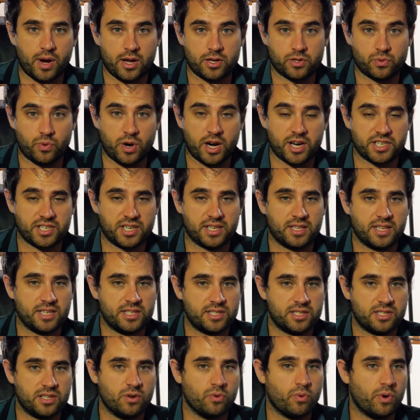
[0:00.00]
I was watching
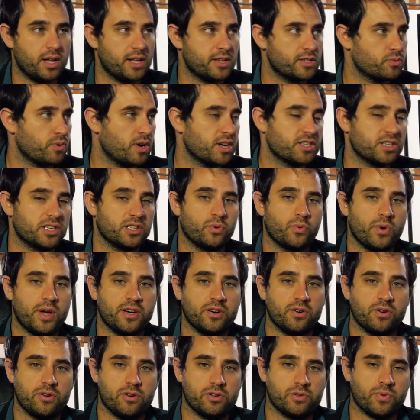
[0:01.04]
this too, while I was watching the
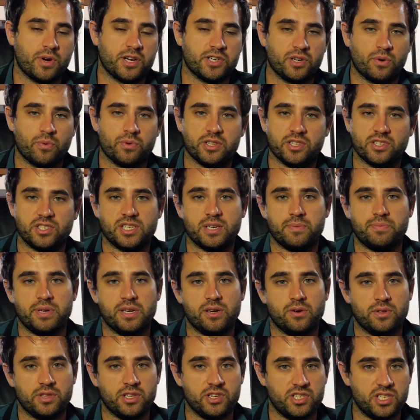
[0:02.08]
render and I was watching what the
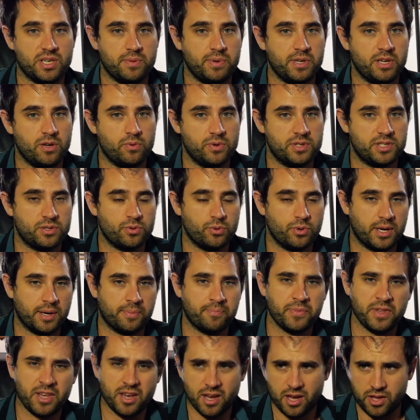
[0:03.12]
CPU and the GPU was
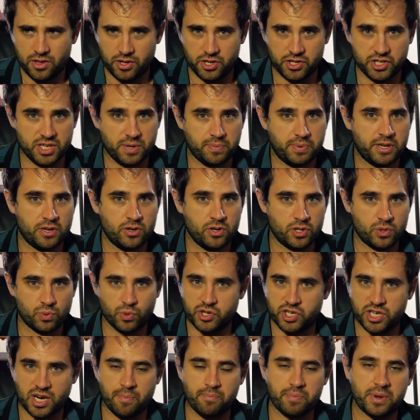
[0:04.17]
doing, the GPUs
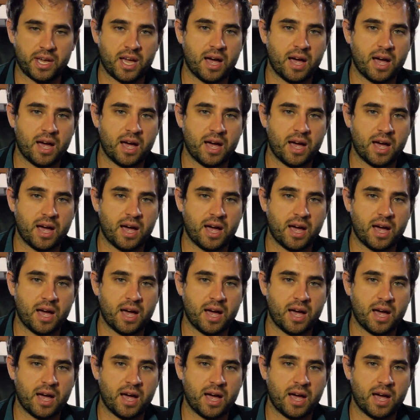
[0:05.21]
were jumping